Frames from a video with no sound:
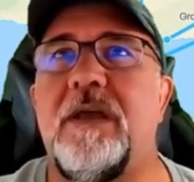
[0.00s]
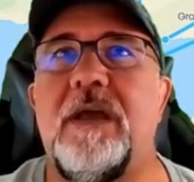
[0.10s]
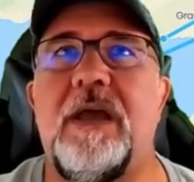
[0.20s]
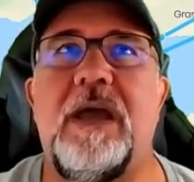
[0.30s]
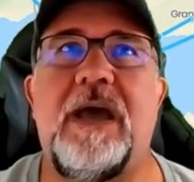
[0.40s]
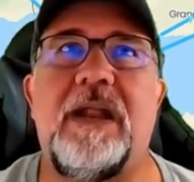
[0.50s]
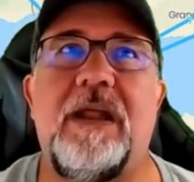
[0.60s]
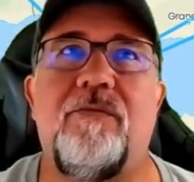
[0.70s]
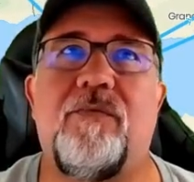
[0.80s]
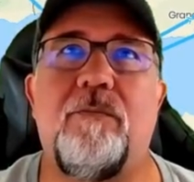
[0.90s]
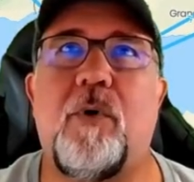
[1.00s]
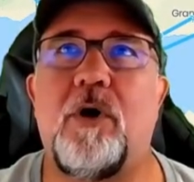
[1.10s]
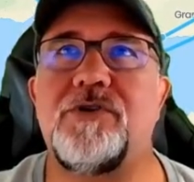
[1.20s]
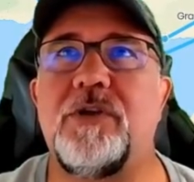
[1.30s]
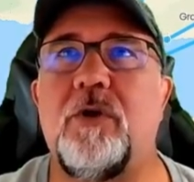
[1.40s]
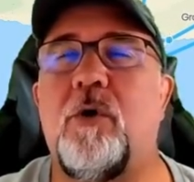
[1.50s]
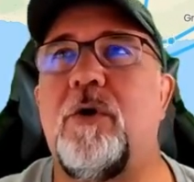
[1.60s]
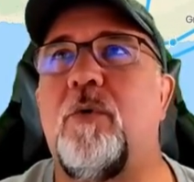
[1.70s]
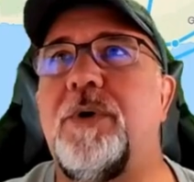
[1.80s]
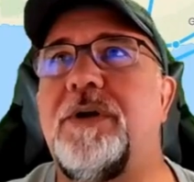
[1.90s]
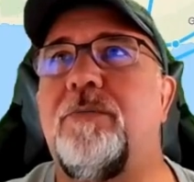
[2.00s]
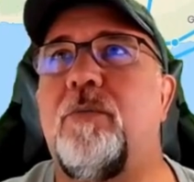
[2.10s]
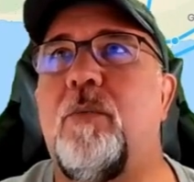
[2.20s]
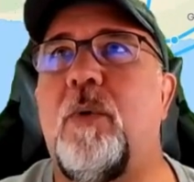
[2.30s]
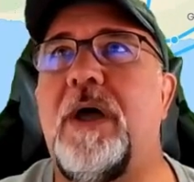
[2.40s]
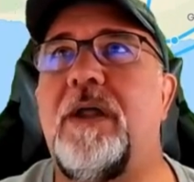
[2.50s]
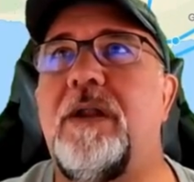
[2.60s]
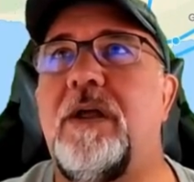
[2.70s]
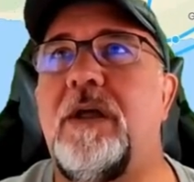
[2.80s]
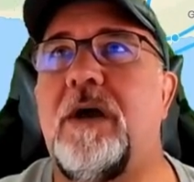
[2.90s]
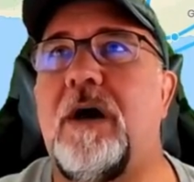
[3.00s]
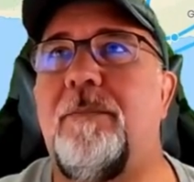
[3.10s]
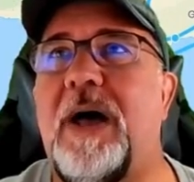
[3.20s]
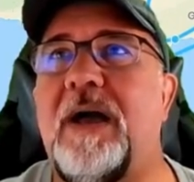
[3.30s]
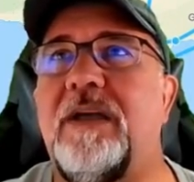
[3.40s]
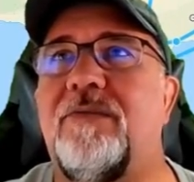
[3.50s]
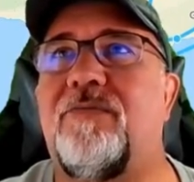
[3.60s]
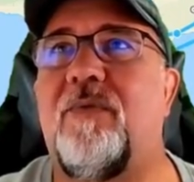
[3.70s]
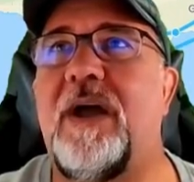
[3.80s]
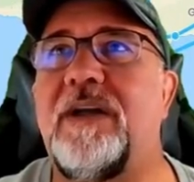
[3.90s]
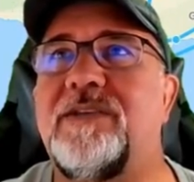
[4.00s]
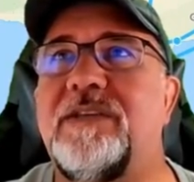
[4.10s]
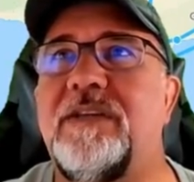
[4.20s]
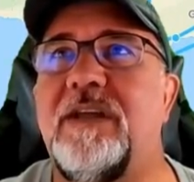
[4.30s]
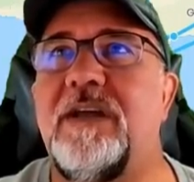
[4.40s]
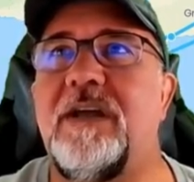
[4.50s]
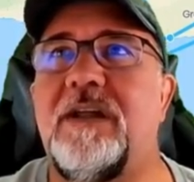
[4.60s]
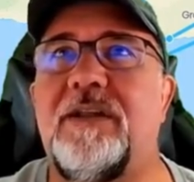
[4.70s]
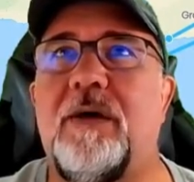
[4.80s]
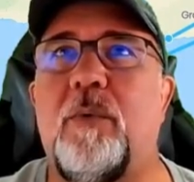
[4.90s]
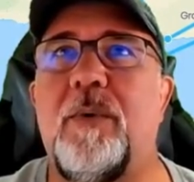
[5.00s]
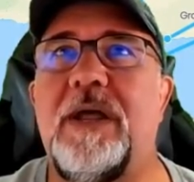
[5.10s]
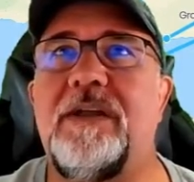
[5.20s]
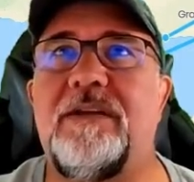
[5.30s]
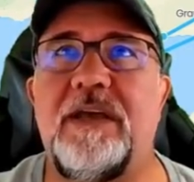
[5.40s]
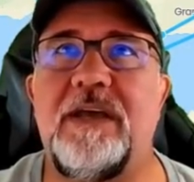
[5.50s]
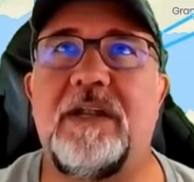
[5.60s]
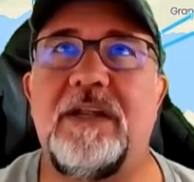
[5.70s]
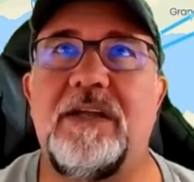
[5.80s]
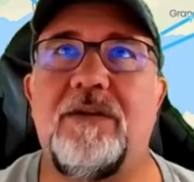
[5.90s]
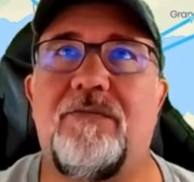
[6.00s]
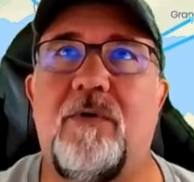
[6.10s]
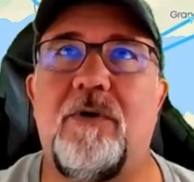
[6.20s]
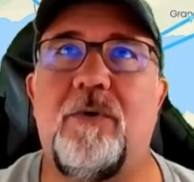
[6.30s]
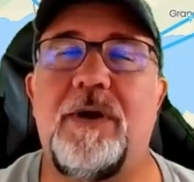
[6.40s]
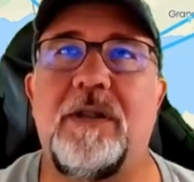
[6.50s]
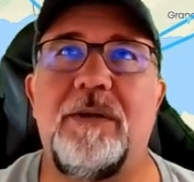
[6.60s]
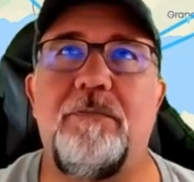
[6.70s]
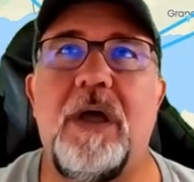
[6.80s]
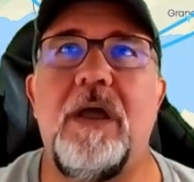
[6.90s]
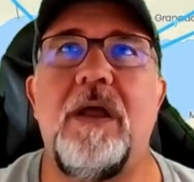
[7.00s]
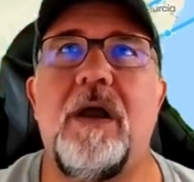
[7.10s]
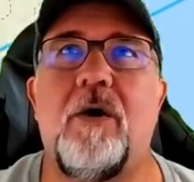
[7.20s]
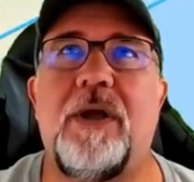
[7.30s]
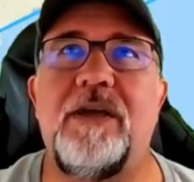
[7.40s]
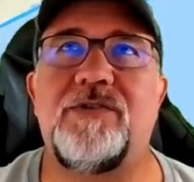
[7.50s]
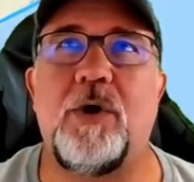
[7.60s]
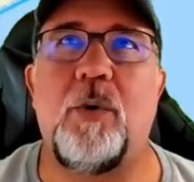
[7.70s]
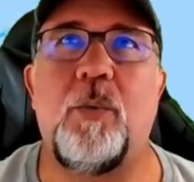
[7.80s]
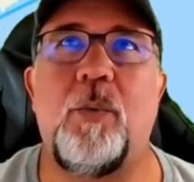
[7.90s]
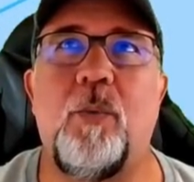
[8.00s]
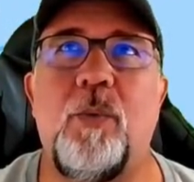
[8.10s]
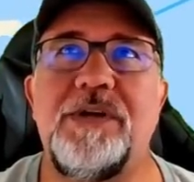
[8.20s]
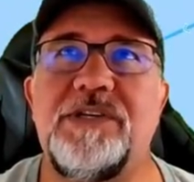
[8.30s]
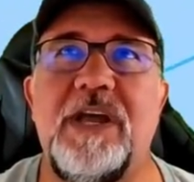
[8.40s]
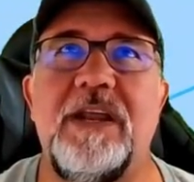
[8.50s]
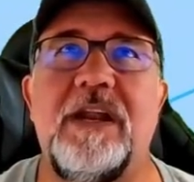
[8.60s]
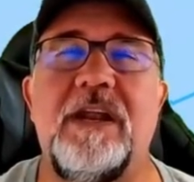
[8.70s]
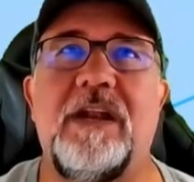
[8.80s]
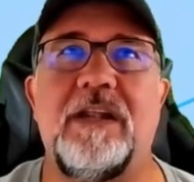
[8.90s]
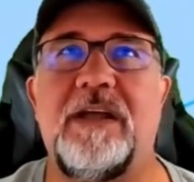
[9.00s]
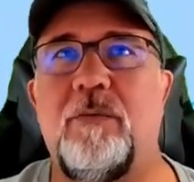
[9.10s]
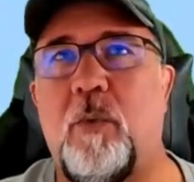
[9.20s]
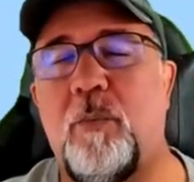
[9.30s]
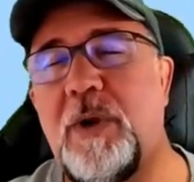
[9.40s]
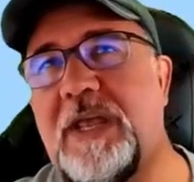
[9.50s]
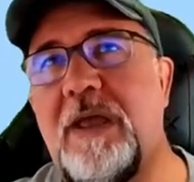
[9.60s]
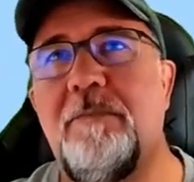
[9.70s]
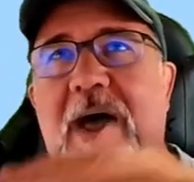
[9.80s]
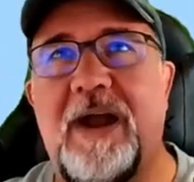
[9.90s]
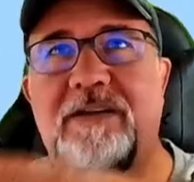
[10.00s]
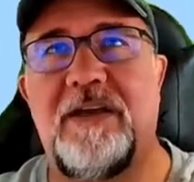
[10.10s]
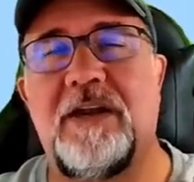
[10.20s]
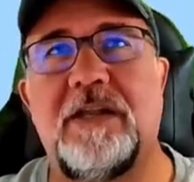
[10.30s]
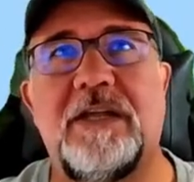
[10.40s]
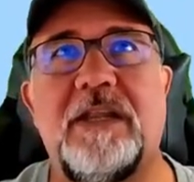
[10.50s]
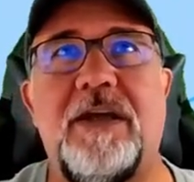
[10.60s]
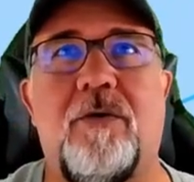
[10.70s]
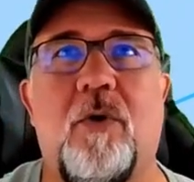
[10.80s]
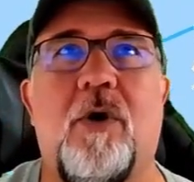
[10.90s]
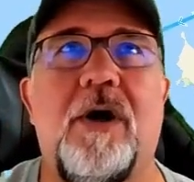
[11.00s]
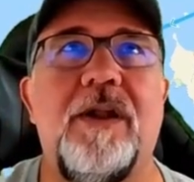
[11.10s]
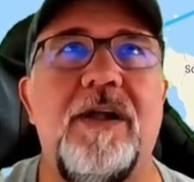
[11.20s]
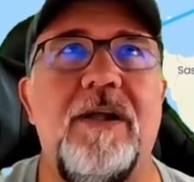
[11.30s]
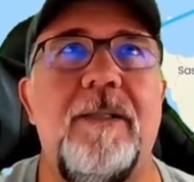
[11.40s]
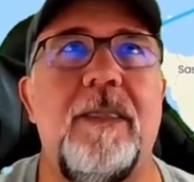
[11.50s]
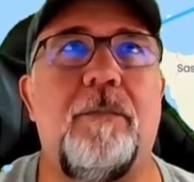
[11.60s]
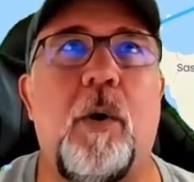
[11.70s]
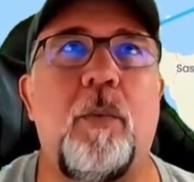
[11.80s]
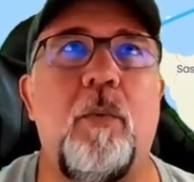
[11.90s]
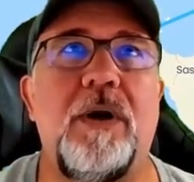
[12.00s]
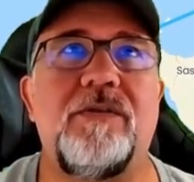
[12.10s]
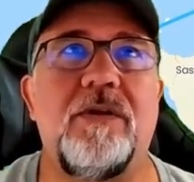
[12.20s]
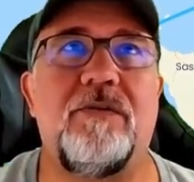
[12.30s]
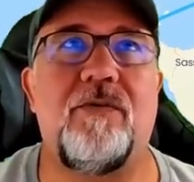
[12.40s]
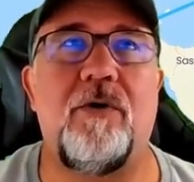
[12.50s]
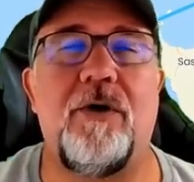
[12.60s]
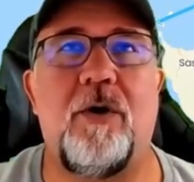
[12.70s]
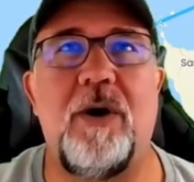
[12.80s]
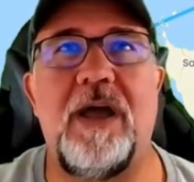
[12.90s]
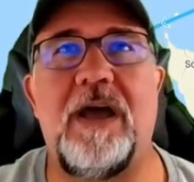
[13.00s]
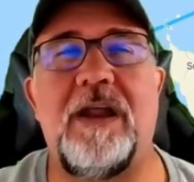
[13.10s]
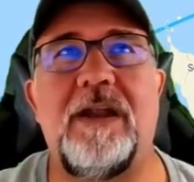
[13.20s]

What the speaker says: then from Barcelona we went back into France. Then we went into Italy, Livorno, Italy. Okay, so we stayed in Italy. We came back to Italy later on, but we went to Livorno, and